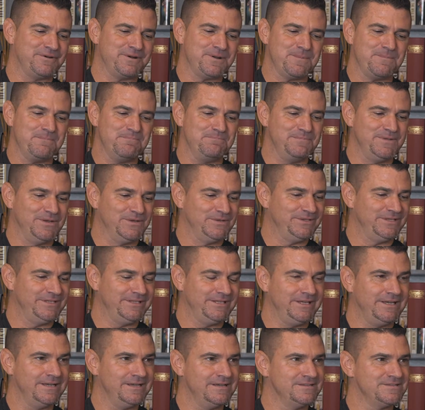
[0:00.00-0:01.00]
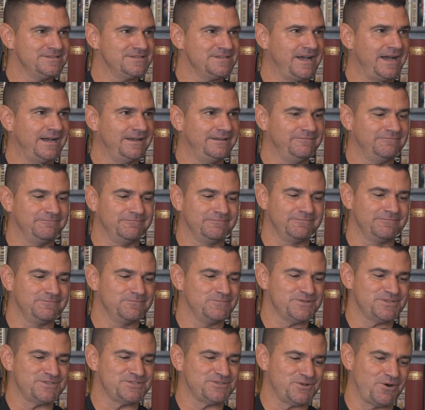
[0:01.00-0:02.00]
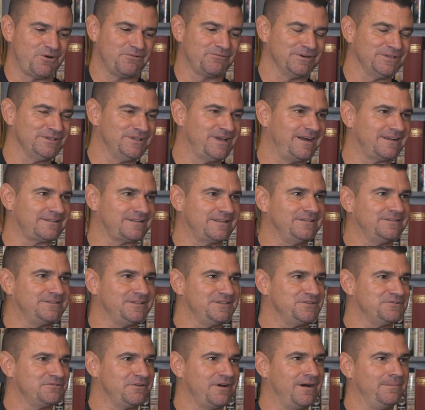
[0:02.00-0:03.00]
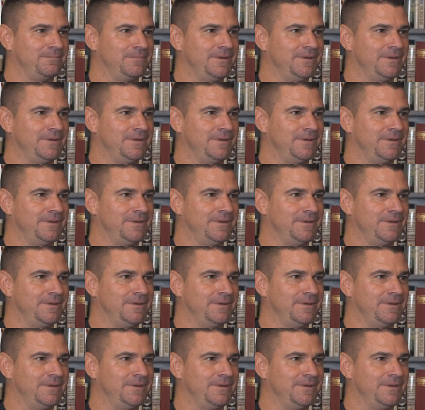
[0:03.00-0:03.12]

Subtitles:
in a million years. I was so reluctant to drop